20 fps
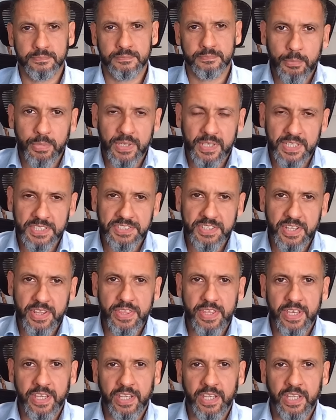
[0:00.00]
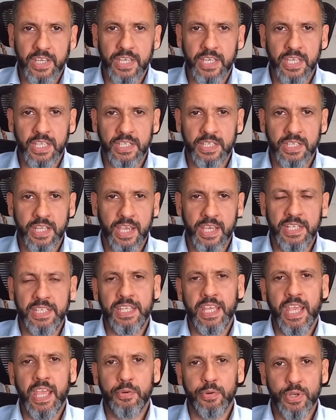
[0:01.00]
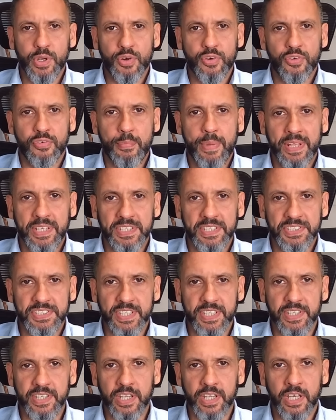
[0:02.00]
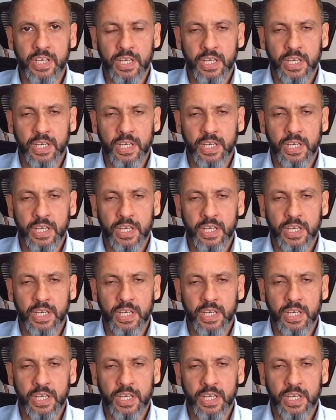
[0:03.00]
But here's the thing, in any area of medicine,